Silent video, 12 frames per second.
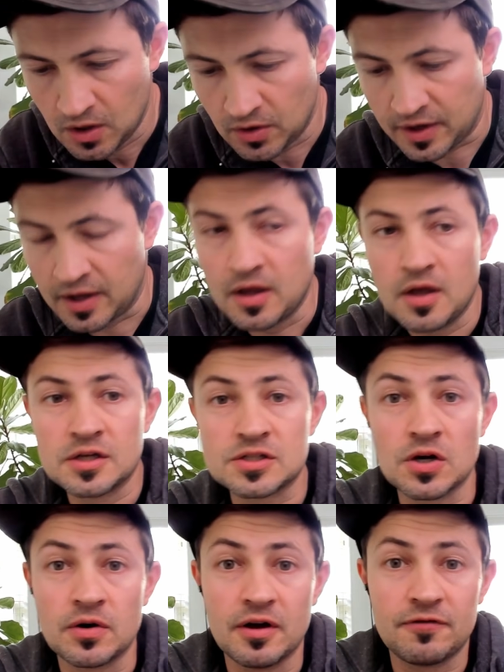Okay,
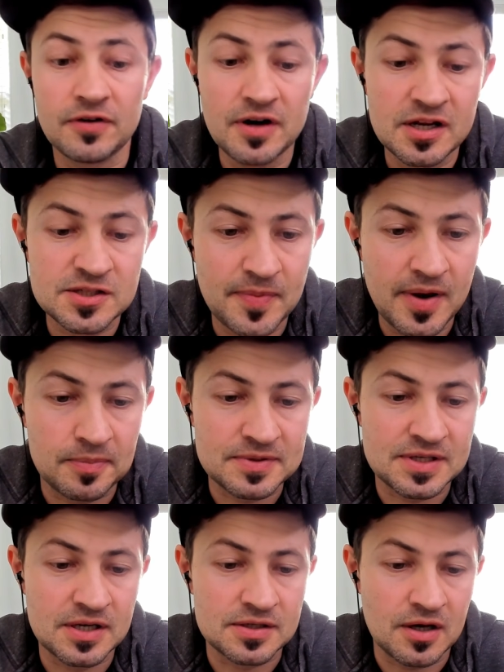so a friend hits me up
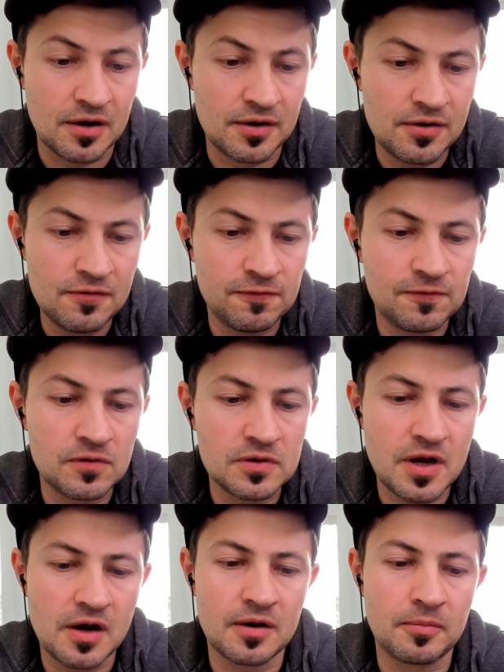and says, "Are you
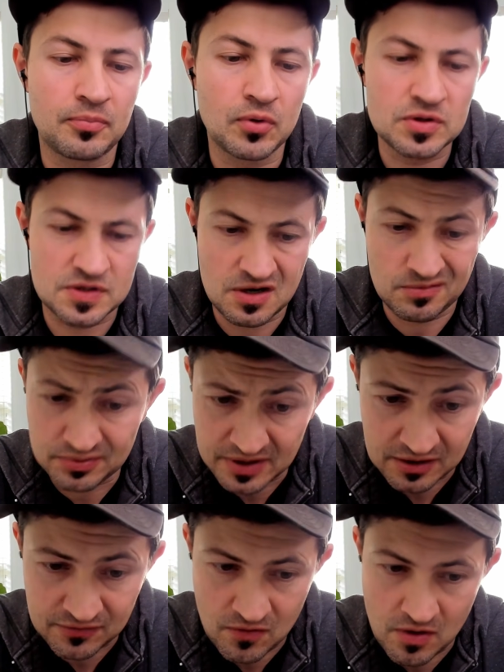fully on the Proton
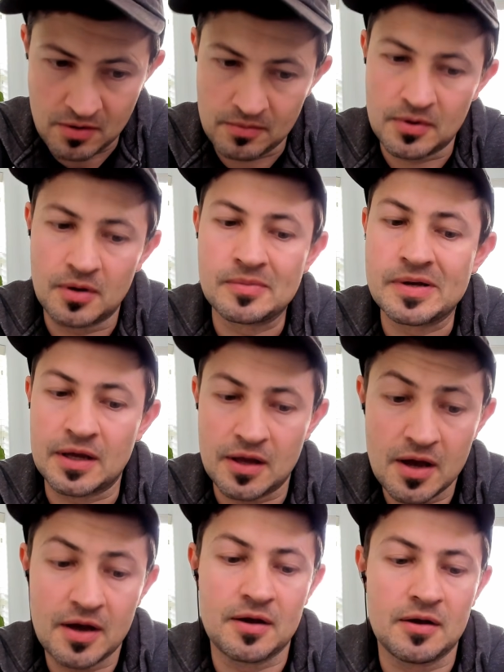platform?" I'm like,
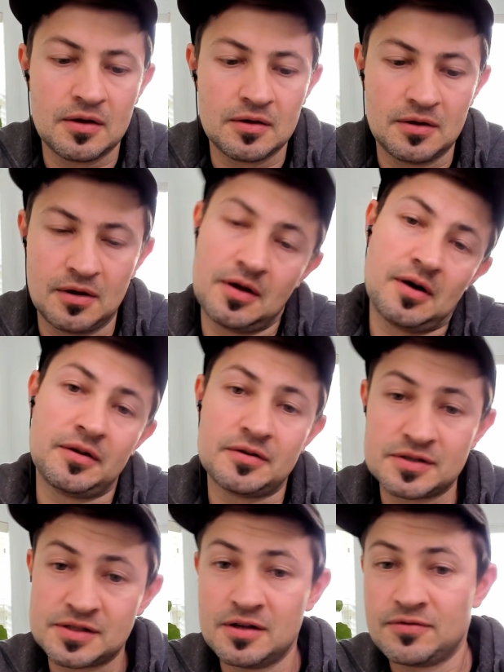"Yeah, I got under
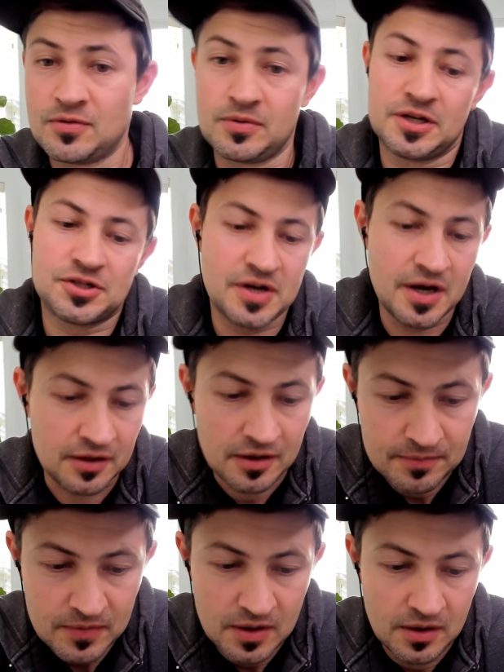the seat if you want to try it."
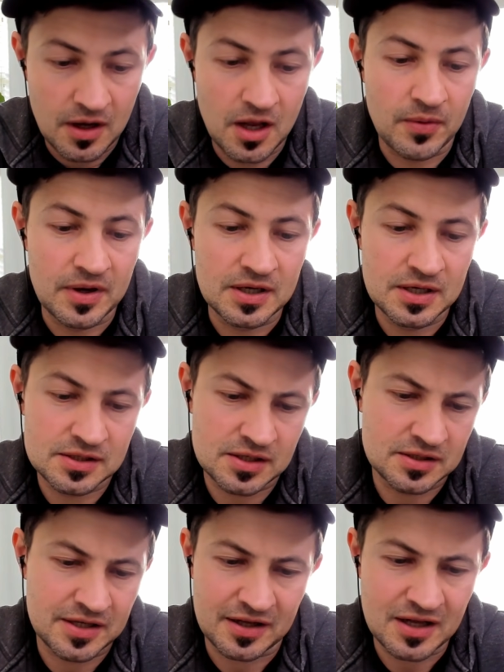Anyway, he
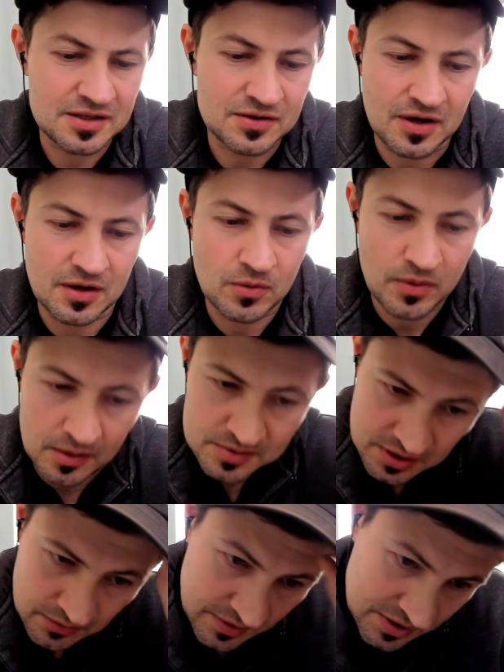says like, "That's okay, don't worry, I'm
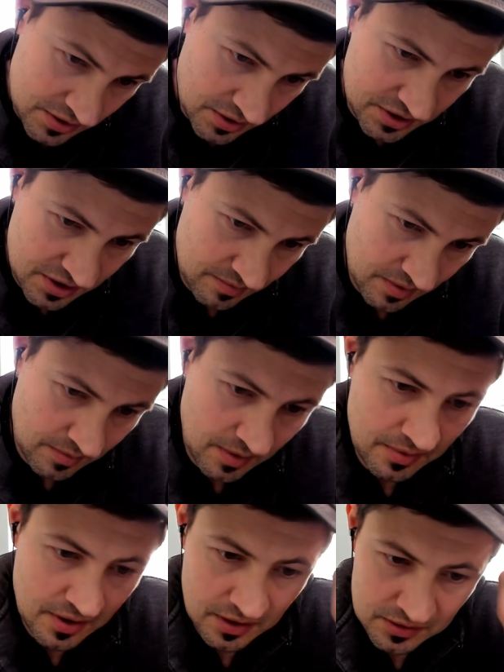still researching, but
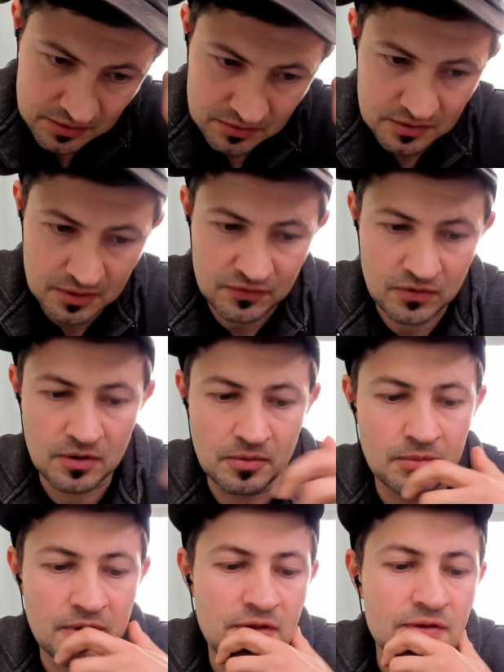maybe I'll do it for
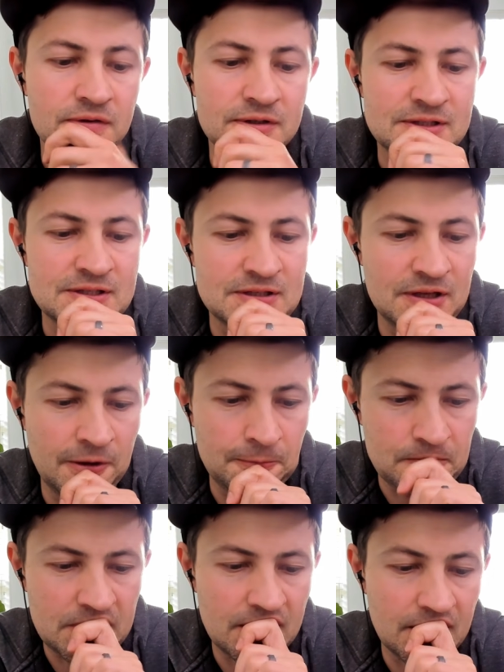a month and see."